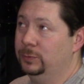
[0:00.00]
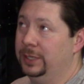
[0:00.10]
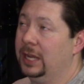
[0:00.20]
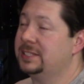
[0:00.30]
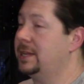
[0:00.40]

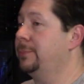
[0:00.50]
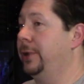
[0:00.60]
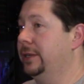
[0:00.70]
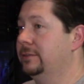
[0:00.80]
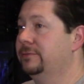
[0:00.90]
got
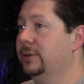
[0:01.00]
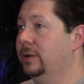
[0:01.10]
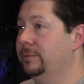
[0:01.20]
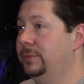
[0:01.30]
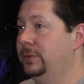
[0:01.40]
separated
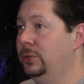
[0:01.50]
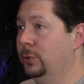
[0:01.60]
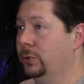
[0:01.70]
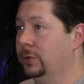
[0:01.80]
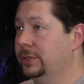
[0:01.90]
from
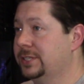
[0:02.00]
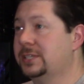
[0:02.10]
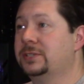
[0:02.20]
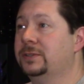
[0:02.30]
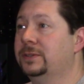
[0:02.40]
your
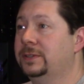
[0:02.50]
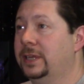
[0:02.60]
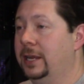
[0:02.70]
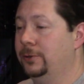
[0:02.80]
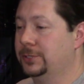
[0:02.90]
sister
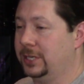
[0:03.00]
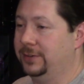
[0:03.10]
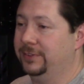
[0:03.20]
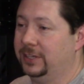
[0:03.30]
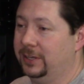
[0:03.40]
and her
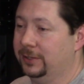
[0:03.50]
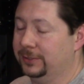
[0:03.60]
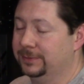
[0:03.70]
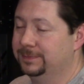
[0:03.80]
significant other.